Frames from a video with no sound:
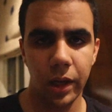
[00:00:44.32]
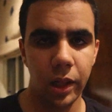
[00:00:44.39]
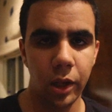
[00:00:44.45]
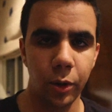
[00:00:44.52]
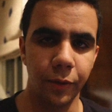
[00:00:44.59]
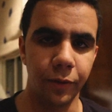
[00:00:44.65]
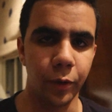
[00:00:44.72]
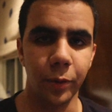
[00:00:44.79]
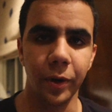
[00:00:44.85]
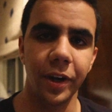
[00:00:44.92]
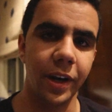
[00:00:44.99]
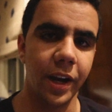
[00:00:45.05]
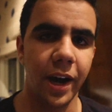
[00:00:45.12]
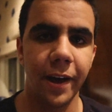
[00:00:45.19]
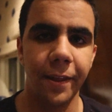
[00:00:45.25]
Hello
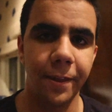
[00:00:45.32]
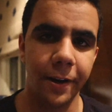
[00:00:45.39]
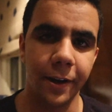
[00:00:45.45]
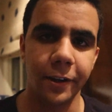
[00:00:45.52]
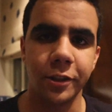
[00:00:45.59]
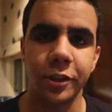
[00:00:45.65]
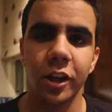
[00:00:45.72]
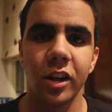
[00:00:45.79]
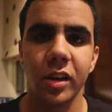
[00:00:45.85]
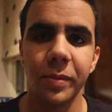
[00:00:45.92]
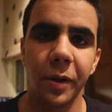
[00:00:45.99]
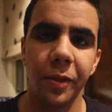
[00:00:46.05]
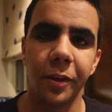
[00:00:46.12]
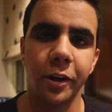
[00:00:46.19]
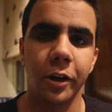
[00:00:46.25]
everyone, I thought I'd talk
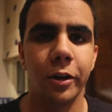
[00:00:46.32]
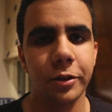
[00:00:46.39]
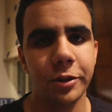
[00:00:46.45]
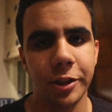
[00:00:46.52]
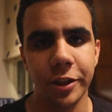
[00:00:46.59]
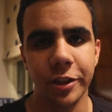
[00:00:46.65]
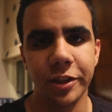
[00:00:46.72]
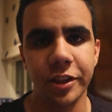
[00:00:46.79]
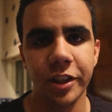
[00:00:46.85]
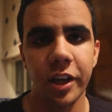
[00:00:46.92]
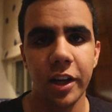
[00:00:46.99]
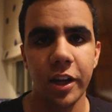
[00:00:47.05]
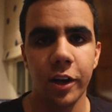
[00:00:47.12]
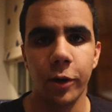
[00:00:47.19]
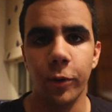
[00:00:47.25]
about the colleges
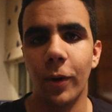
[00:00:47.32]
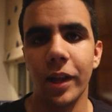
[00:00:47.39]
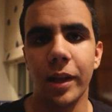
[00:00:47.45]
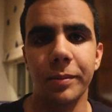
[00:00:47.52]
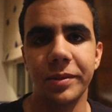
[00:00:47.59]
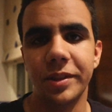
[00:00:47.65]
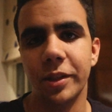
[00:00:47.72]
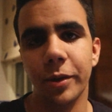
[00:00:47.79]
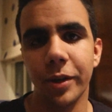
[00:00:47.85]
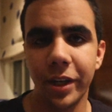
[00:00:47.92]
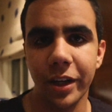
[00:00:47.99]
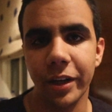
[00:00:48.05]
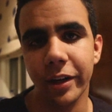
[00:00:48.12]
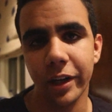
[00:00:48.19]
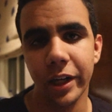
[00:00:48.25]
while I'm still
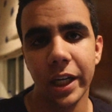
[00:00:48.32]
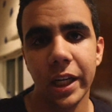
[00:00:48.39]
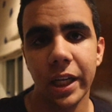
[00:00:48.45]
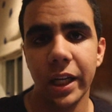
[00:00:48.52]
here.